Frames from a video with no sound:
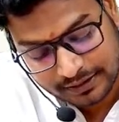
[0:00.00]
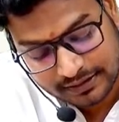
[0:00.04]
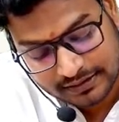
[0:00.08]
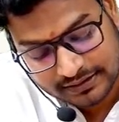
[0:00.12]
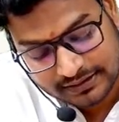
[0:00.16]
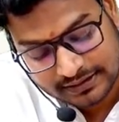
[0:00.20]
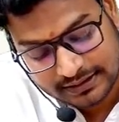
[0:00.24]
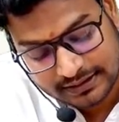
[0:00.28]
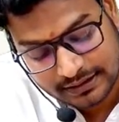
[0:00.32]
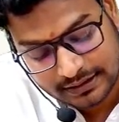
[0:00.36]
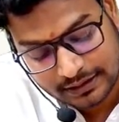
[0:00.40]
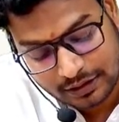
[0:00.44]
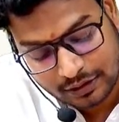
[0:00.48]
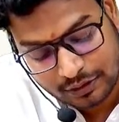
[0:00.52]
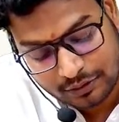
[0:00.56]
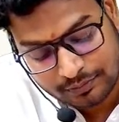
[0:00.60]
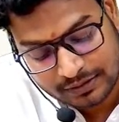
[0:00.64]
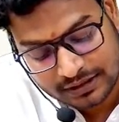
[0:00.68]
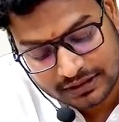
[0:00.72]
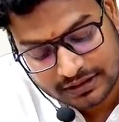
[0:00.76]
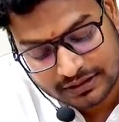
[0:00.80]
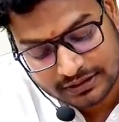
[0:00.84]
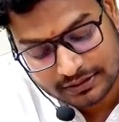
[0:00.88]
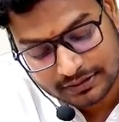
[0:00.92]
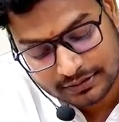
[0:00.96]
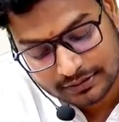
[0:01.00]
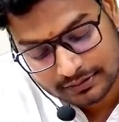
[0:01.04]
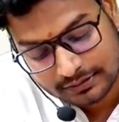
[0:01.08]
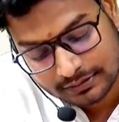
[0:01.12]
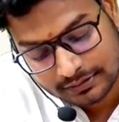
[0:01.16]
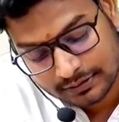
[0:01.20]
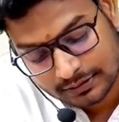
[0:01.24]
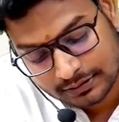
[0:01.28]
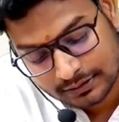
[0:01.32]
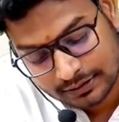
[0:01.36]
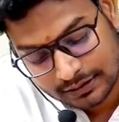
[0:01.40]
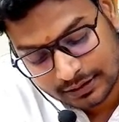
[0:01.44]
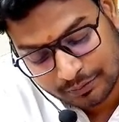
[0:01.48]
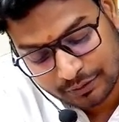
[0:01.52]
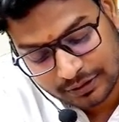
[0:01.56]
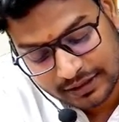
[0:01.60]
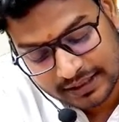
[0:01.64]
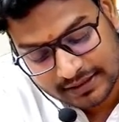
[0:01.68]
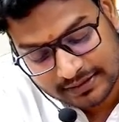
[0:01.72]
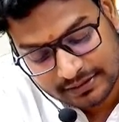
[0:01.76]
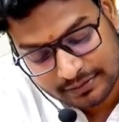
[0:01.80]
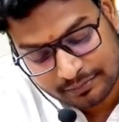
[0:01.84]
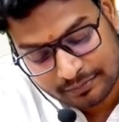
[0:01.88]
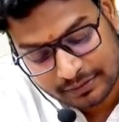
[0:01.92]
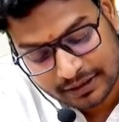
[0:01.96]
Till how much the
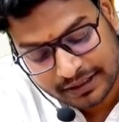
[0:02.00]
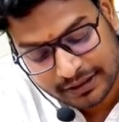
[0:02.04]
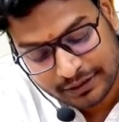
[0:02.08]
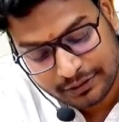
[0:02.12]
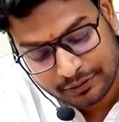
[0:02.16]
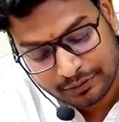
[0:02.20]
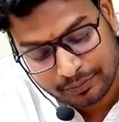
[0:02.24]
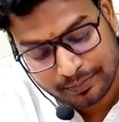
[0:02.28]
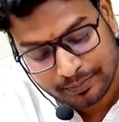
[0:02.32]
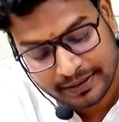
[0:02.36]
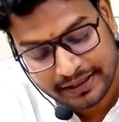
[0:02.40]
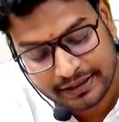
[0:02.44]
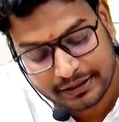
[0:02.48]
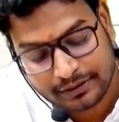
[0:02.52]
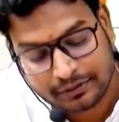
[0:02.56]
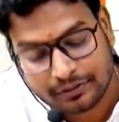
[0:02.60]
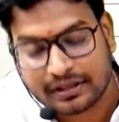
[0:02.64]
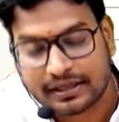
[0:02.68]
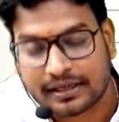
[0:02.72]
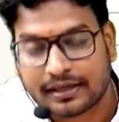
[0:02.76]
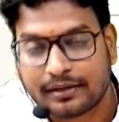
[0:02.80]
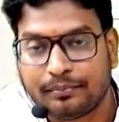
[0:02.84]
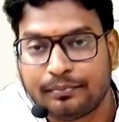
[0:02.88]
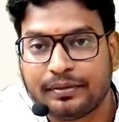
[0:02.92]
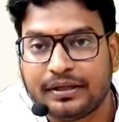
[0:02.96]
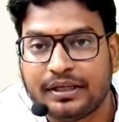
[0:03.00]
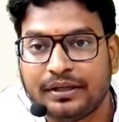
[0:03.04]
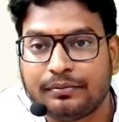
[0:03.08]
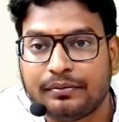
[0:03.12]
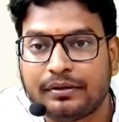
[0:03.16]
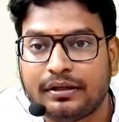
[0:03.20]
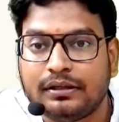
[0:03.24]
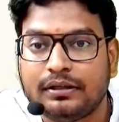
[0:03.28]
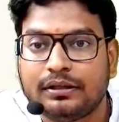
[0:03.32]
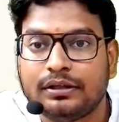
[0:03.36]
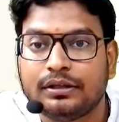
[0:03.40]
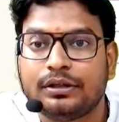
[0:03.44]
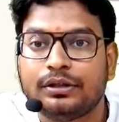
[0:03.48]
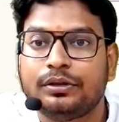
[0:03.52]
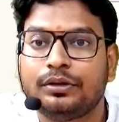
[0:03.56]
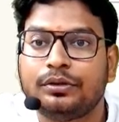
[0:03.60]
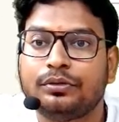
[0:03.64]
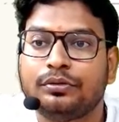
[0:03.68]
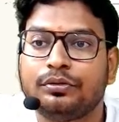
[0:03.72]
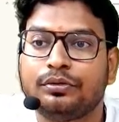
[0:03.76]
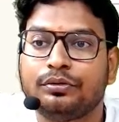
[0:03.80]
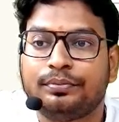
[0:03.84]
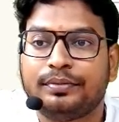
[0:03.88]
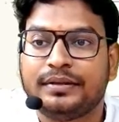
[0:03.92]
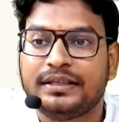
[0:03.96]
Mukesh Ambani to pay to the company ma? 2
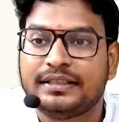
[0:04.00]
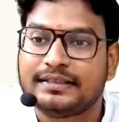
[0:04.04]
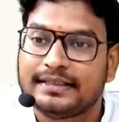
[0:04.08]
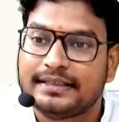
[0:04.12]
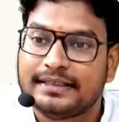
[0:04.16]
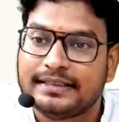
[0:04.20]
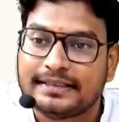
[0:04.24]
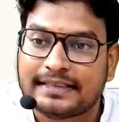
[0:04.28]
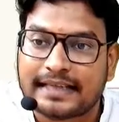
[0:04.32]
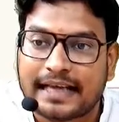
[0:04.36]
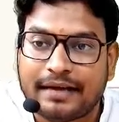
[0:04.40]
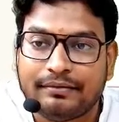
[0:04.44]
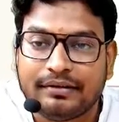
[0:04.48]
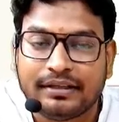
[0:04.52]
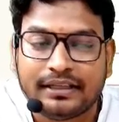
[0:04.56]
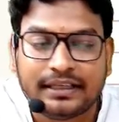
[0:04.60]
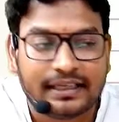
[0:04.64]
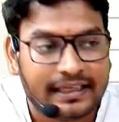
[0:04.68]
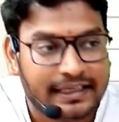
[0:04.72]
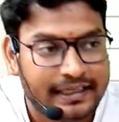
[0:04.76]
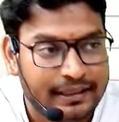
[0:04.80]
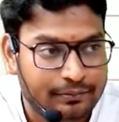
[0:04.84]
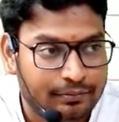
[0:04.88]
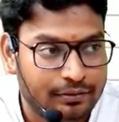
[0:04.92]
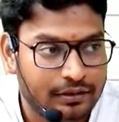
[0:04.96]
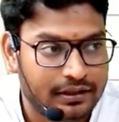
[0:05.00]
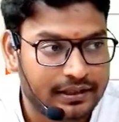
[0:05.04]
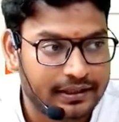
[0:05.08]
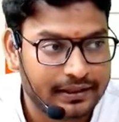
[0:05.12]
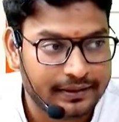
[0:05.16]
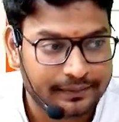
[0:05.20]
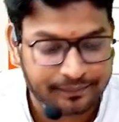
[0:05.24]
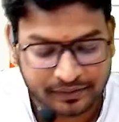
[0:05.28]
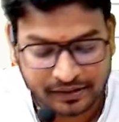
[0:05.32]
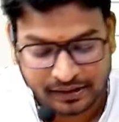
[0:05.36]
rupees is having the liability.